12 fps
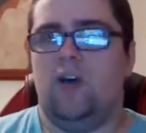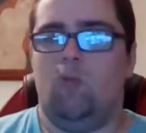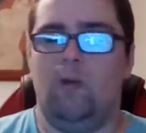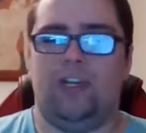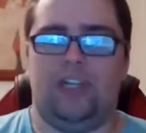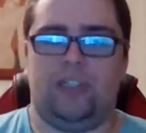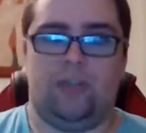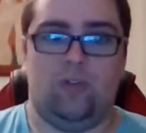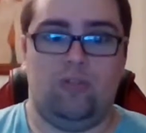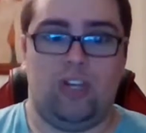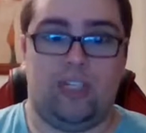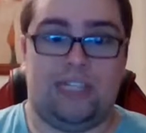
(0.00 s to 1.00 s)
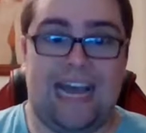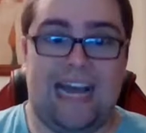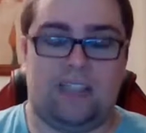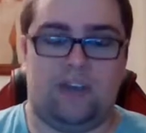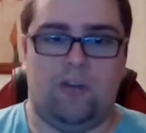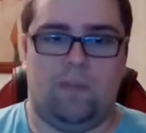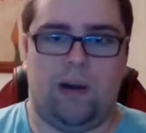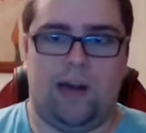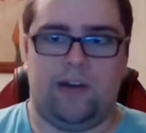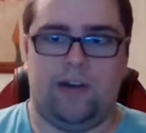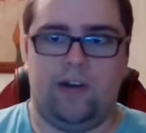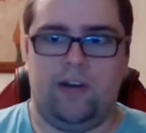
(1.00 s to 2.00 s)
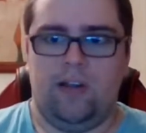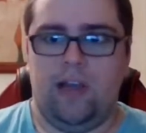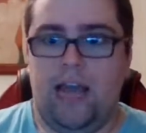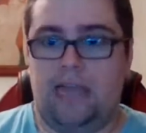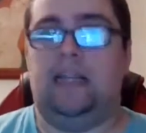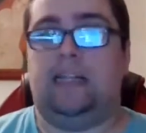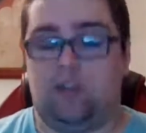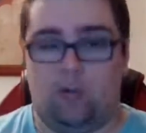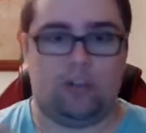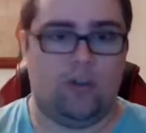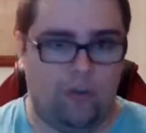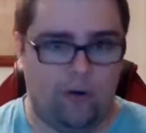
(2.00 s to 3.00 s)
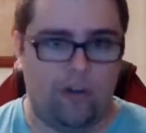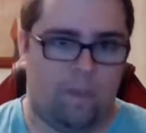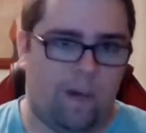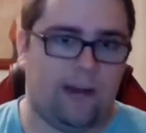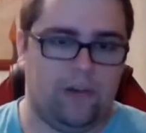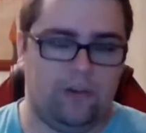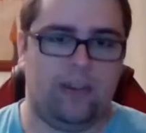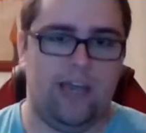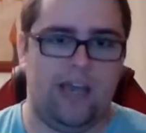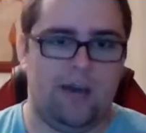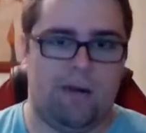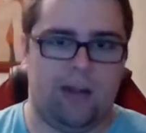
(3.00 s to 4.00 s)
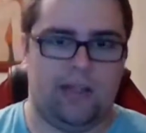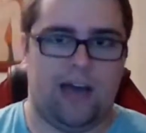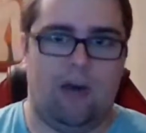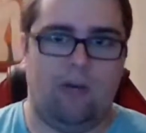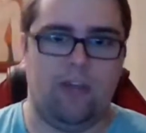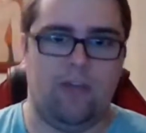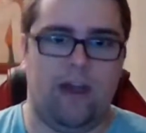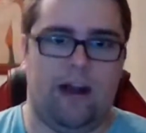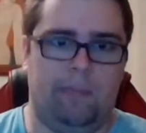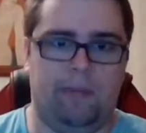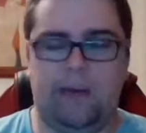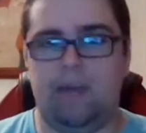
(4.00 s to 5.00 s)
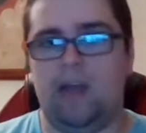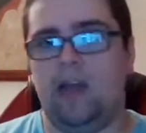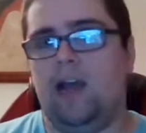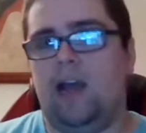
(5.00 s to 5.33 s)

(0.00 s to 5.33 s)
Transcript: which is you just ask your partner, and that's also for your partner to think about how can you help them